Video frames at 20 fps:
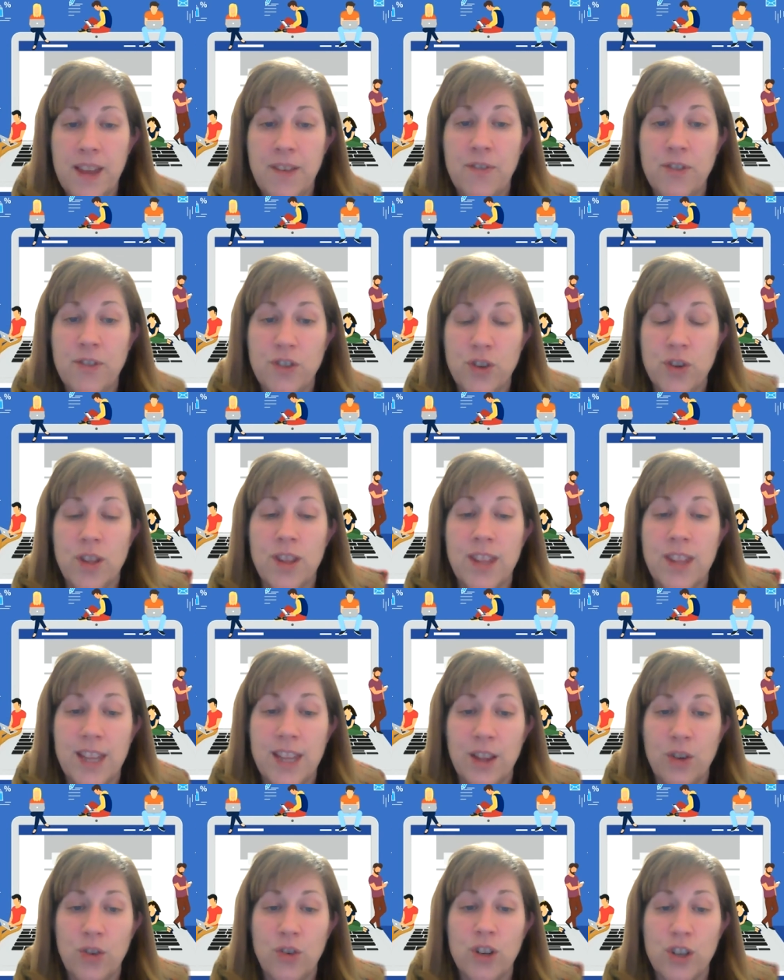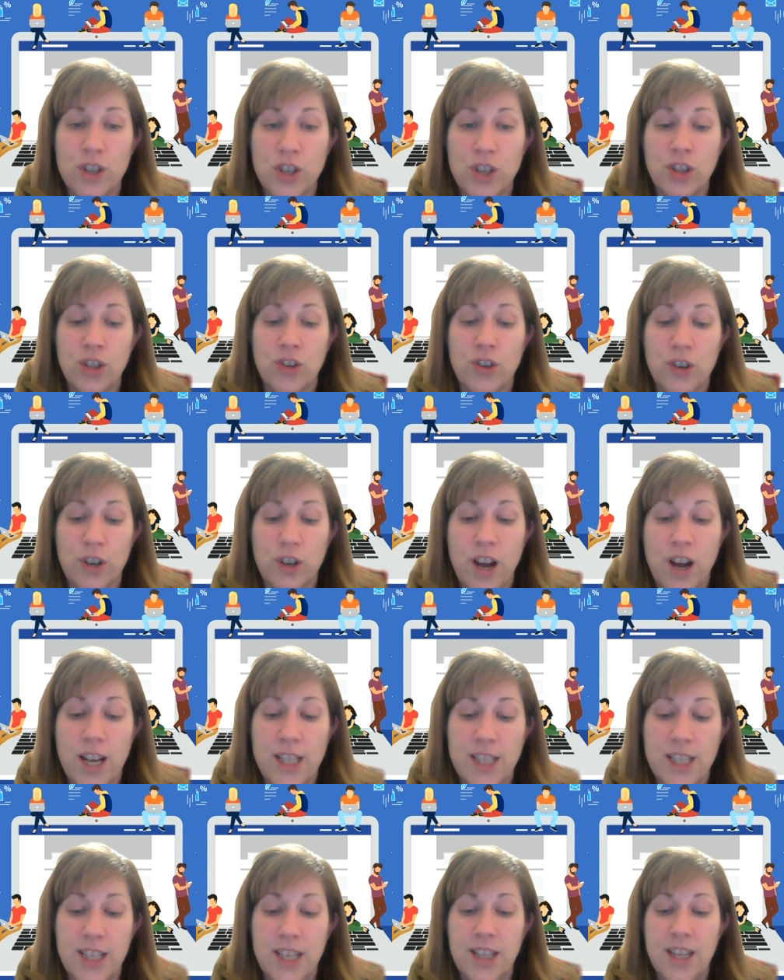thing for students in learner to learner
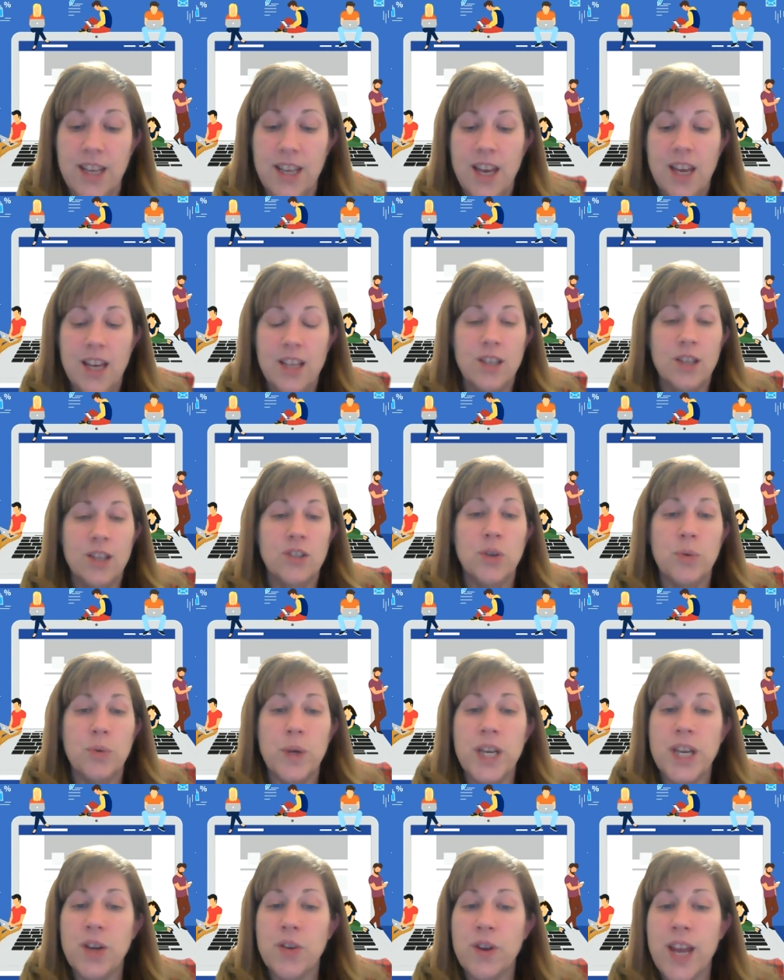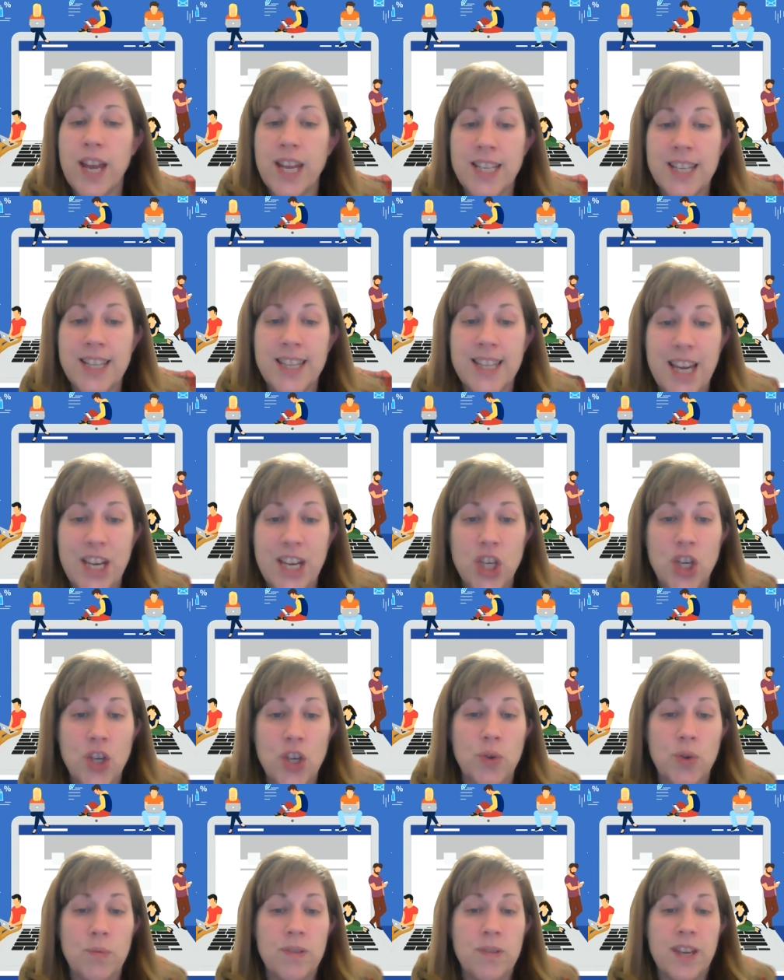content. So do we create discussion
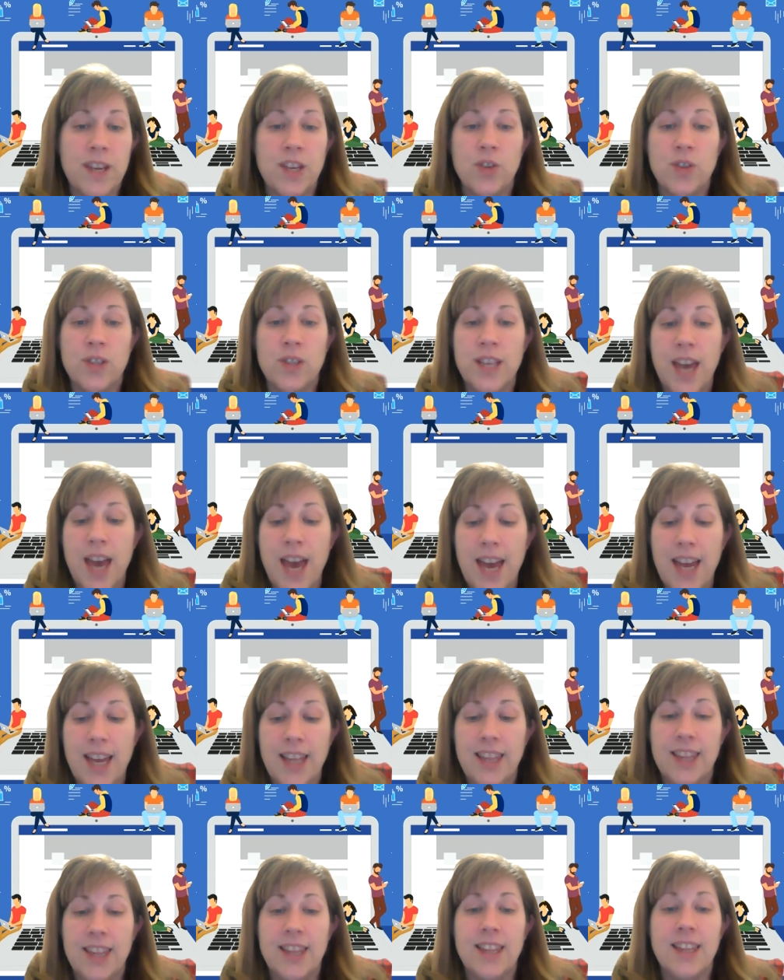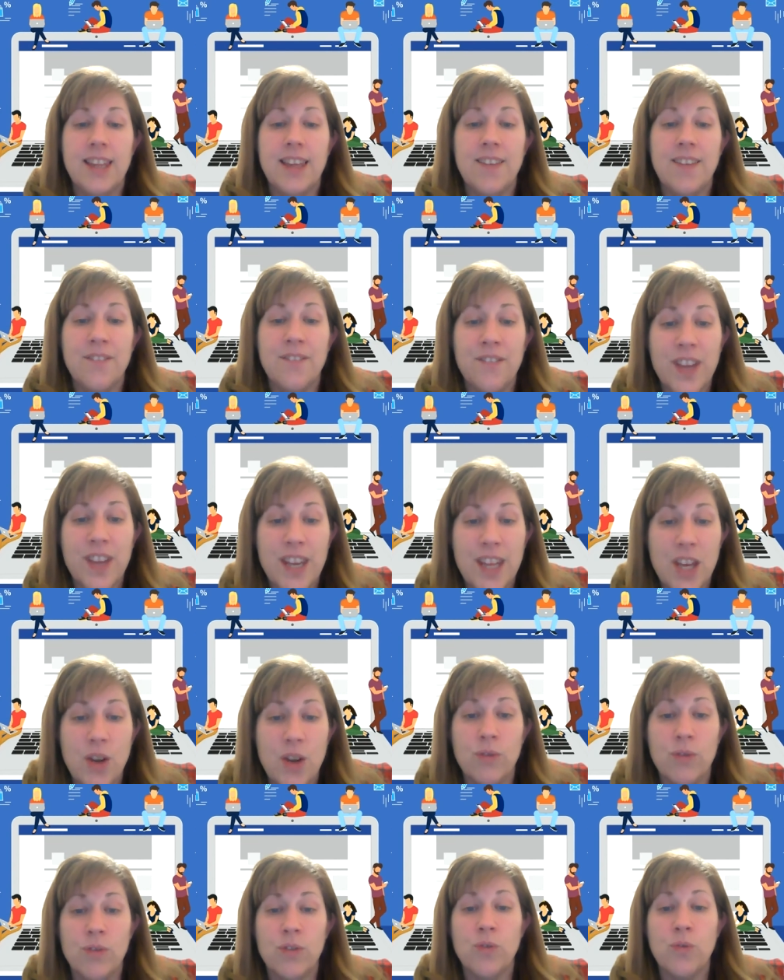groups that use text,
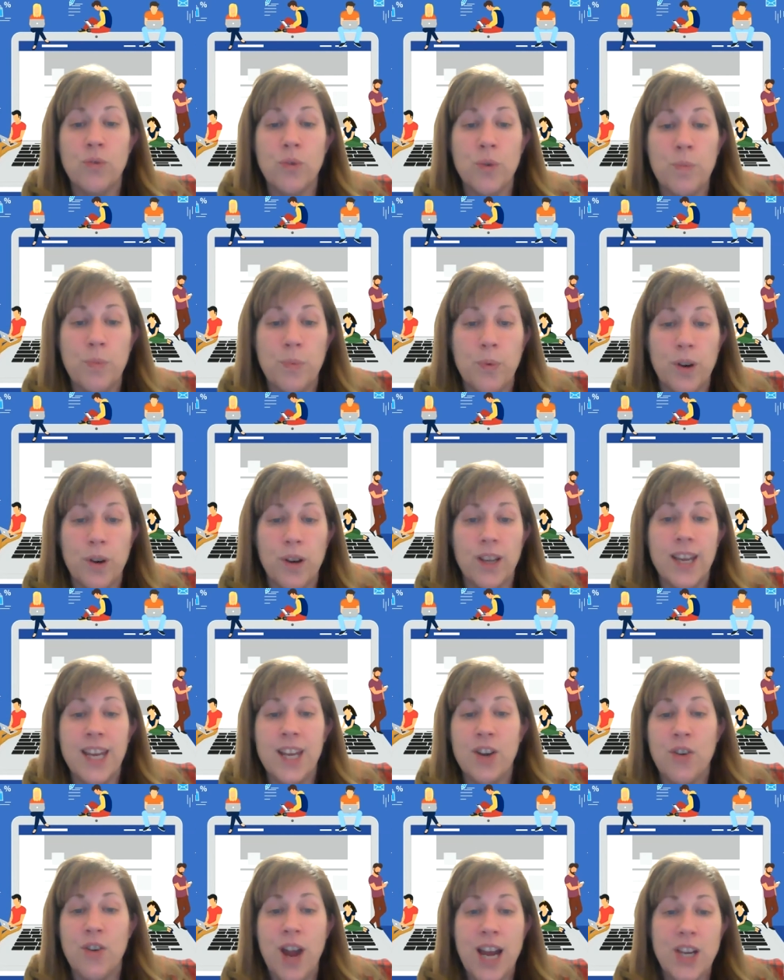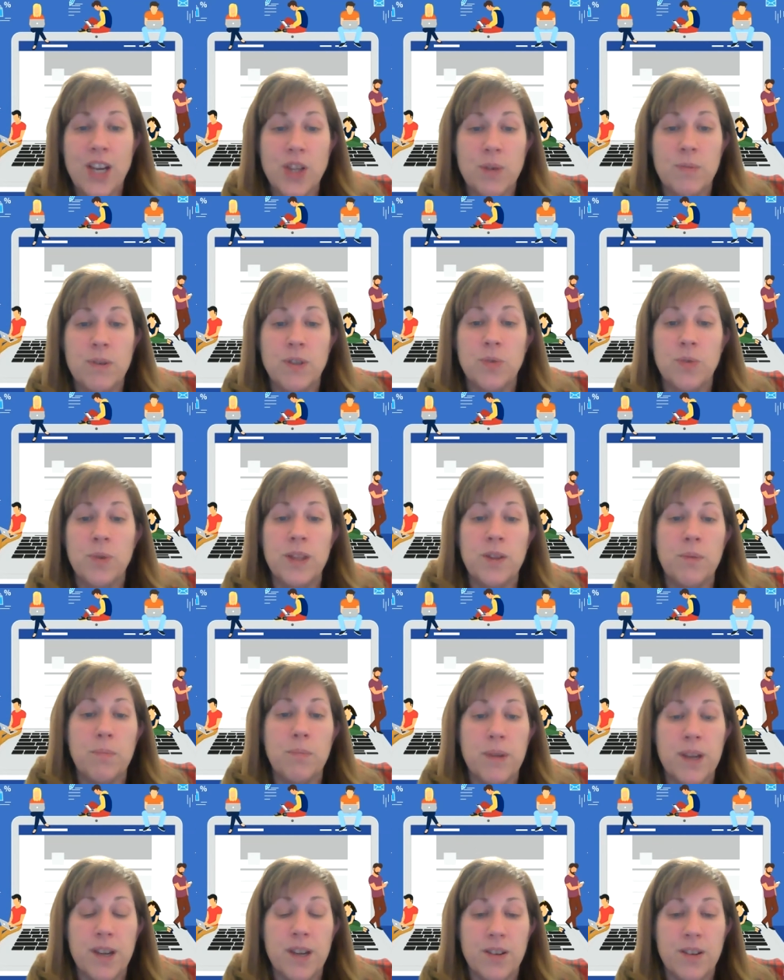videos, group work, interaction between their
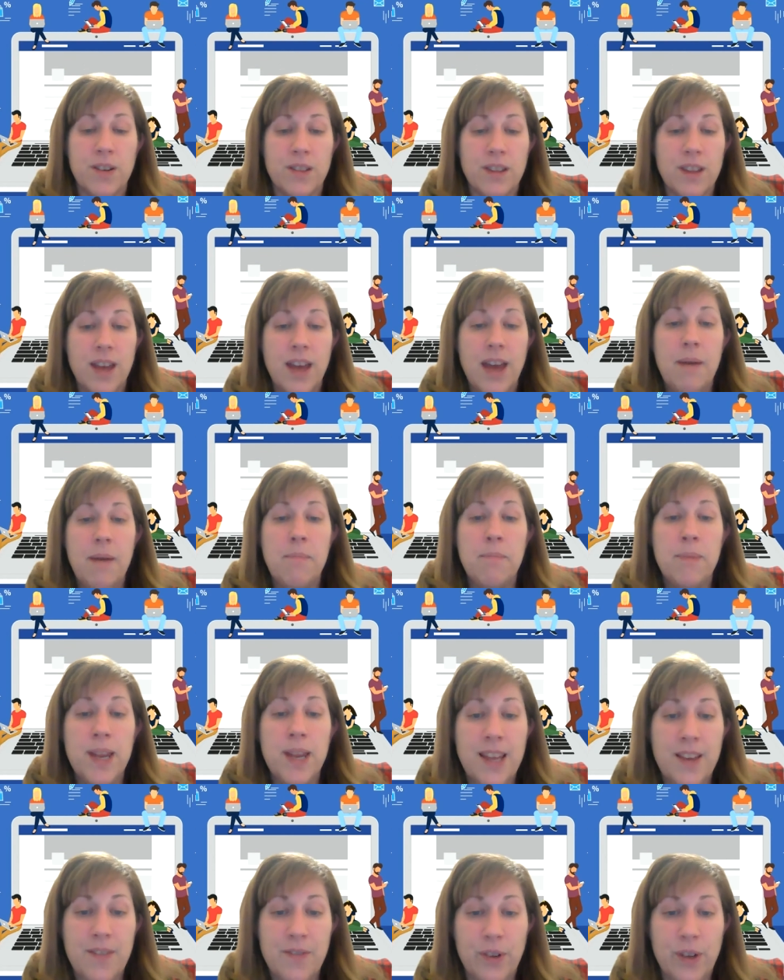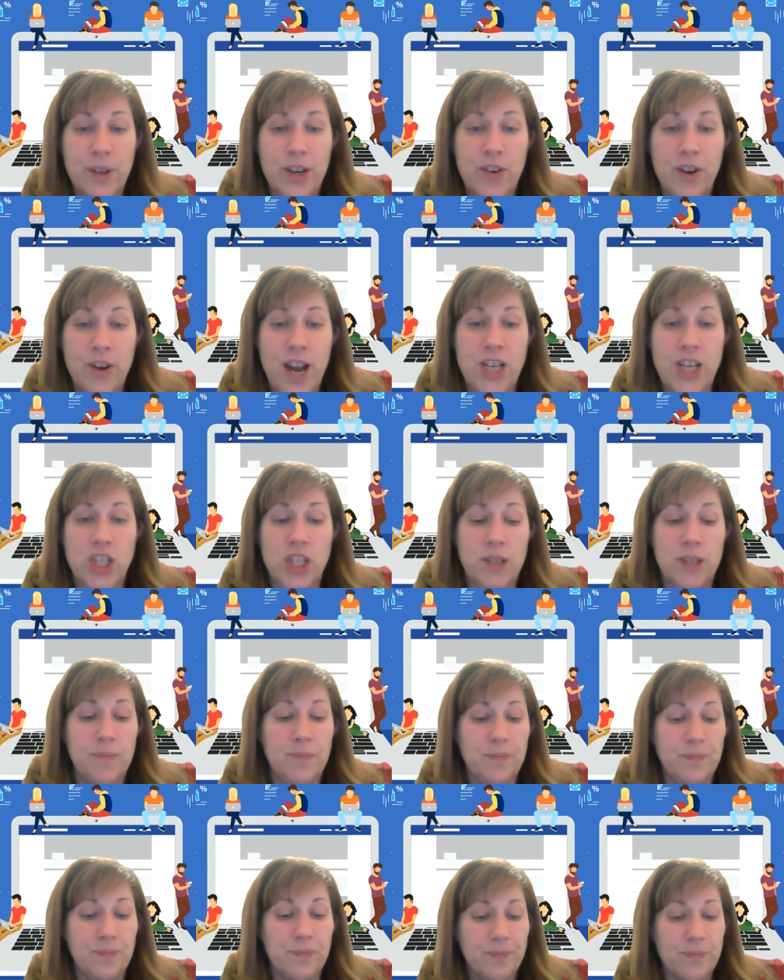peers, meaningful interaction?
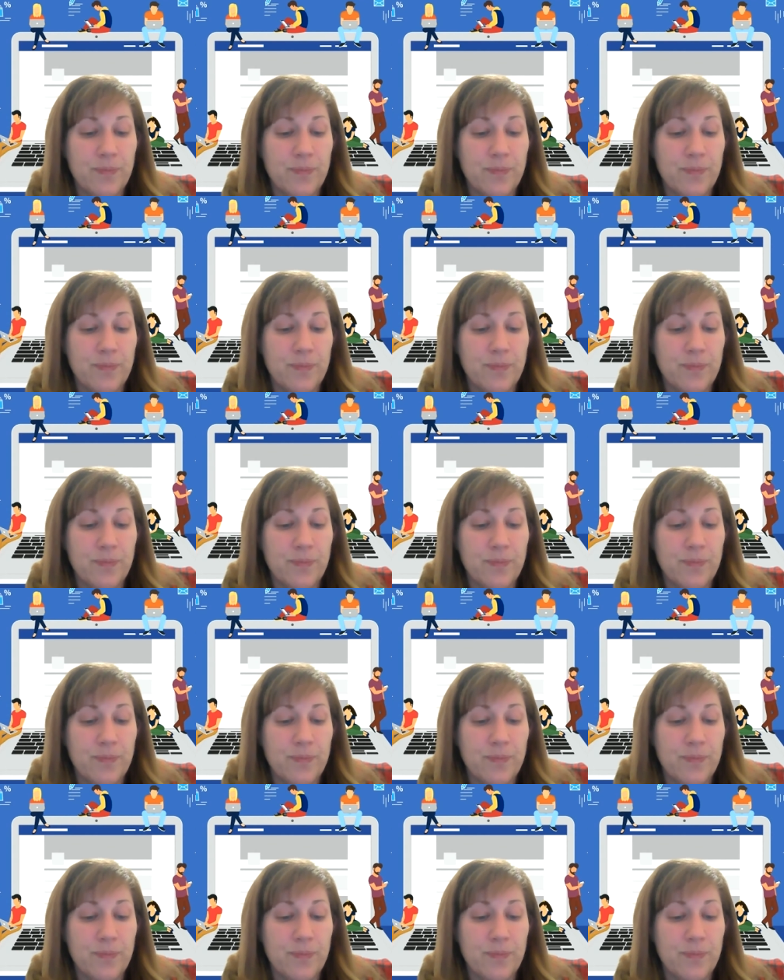